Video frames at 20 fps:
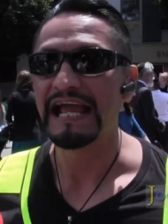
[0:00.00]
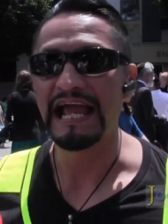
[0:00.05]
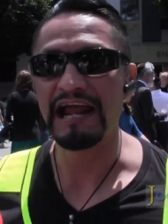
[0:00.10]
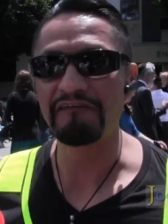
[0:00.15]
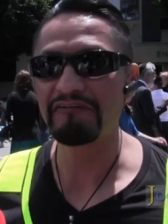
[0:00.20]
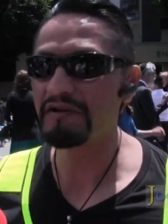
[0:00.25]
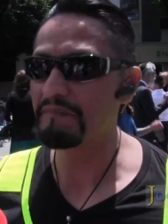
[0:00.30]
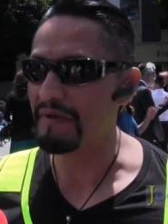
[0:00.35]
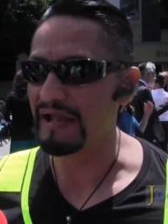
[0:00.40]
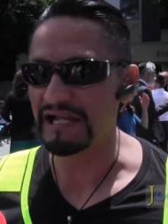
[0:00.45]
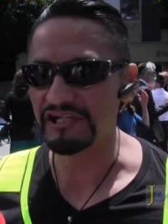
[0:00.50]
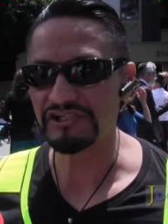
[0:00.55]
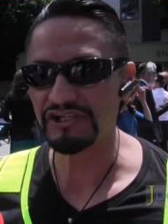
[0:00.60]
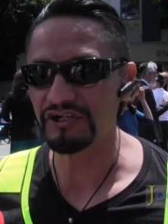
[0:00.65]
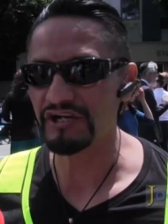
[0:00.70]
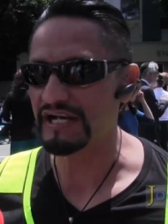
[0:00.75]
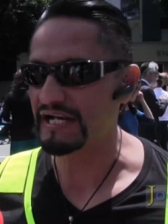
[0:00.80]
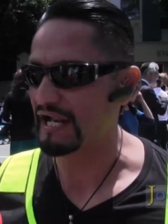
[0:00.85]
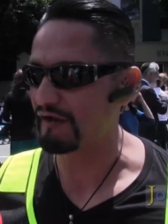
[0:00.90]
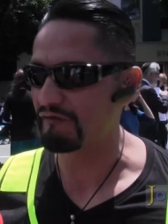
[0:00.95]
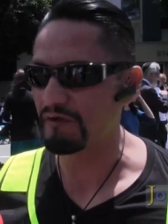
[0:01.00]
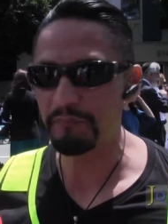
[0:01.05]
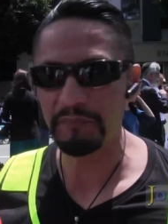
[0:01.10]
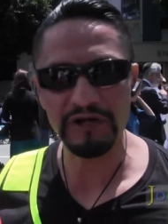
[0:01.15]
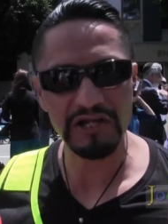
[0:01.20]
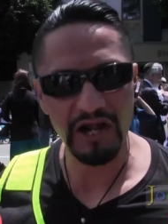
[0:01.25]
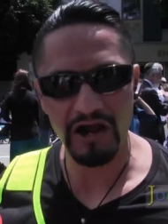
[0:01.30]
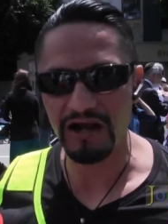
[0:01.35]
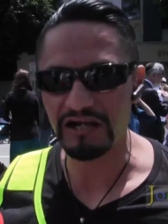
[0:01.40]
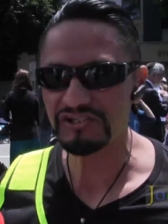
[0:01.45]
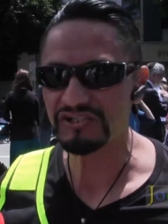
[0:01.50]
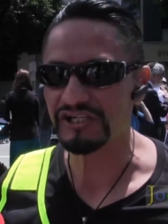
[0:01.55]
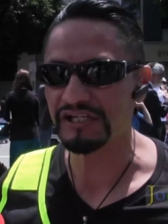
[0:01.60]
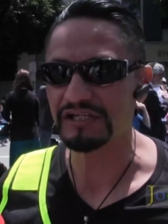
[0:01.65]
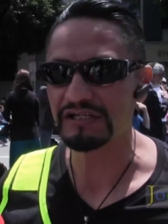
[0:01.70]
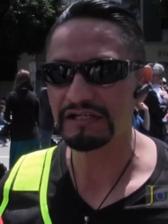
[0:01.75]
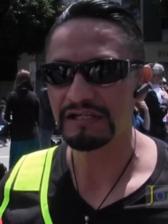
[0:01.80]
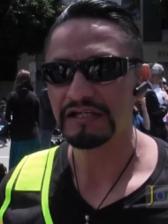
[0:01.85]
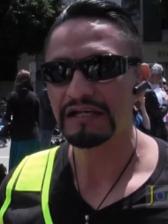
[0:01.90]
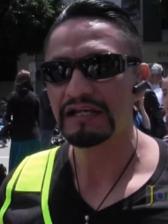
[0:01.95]
every measure and every
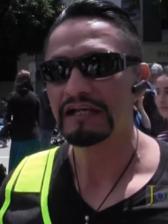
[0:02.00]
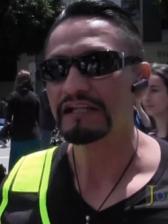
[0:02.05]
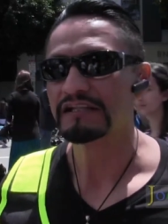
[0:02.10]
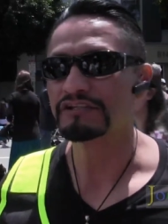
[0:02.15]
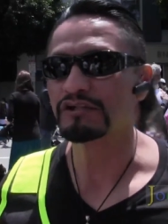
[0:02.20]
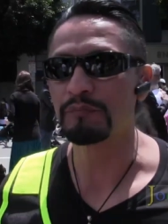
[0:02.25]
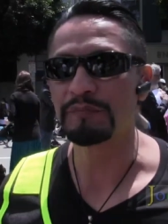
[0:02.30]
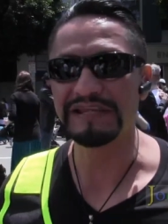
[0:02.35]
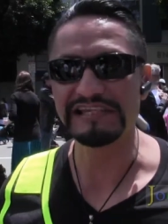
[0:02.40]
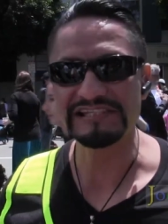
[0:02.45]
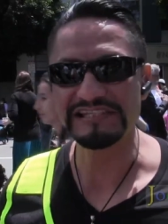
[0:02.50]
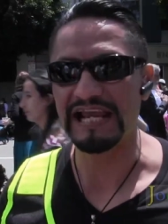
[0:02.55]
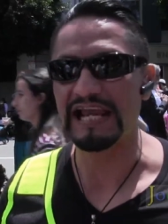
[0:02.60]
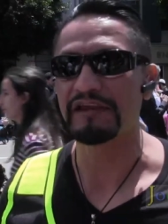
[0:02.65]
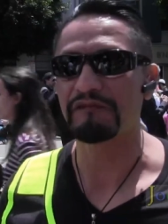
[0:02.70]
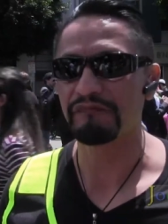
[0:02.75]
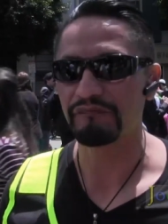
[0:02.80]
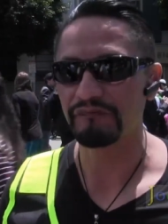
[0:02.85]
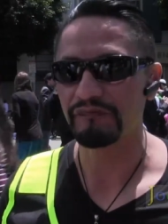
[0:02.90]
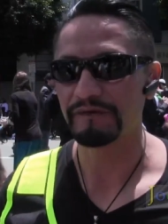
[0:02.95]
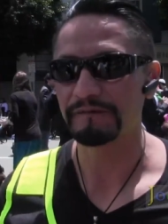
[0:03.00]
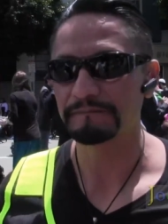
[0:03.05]
precaution to be safe.